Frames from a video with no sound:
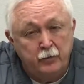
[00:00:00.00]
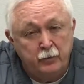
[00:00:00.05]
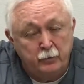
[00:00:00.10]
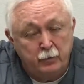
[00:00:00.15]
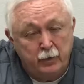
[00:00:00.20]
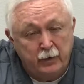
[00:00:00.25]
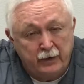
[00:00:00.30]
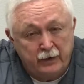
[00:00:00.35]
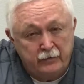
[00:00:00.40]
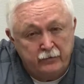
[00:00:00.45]

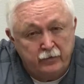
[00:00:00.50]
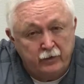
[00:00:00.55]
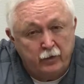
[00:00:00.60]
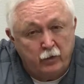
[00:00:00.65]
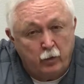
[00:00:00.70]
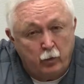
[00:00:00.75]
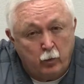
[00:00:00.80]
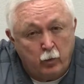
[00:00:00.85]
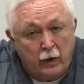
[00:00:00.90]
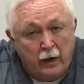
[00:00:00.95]
bleaching or
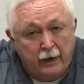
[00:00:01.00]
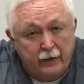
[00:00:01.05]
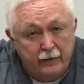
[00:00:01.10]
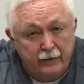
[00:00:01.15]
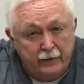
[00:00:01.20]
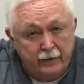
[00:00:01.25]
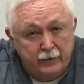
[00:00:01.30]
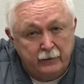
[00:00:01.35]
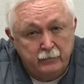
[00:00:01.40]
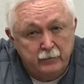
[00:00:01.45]

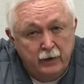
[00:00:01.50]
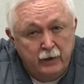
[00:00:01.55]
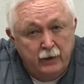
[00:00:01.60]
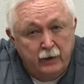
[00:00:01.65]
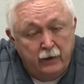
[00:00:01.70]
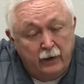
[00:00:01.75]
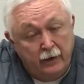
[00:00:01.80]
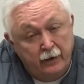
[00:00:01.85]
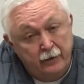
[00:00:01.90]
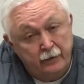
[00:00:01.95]
whitening.
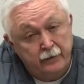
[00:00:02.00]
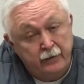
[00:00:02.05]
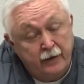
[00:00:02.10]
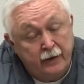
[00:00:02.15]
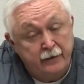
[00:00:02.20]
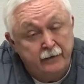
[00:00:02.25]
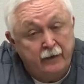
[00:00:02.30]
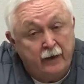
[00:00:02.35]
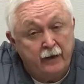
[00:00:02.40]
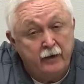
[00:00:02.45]

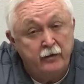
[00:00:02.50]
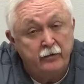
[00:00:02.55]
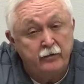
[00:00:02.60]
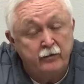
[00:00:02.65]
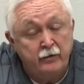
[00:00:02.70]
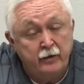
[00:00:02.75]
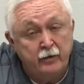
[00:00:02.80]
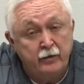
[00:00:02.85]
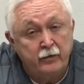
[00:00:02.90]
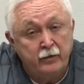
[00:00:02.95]
And that is
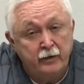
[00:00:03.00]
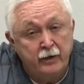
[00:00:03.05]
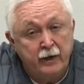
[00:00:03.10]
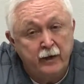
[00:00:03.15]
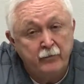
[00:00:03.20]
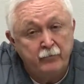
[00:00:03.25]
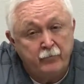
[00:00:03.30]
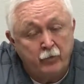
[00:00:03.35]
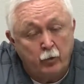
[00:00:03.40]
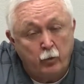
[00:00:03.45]
another
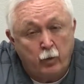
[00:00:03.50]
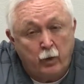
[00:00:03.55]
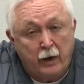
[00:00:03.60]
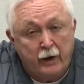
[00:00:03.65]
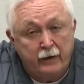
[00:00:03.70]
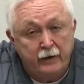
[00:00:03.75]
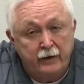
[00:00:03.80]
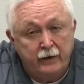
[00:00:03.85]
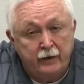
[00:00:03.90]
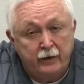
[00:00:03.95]
name for
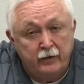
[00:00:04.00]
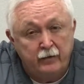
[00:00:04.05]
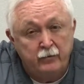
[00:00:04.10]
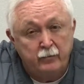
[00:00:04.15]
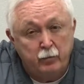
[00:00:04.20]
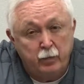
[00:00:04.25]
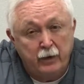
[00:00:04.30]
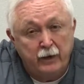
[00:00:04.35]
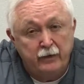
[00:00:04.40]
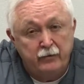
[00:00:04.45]
whitening, is
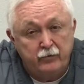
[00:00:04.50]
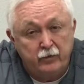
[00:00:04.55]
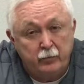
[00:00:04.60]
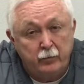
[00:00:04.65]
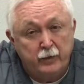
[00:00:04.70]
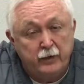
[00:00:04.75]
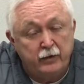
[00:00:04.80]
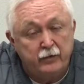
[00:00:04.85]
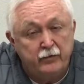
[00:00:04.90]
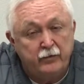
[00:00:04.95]
bleaching,
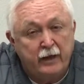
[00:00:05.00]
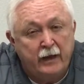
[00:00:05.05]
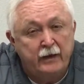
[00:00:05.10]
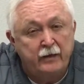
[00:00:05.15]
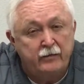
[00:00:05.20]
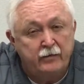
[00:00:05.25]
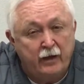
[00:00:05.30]
because that is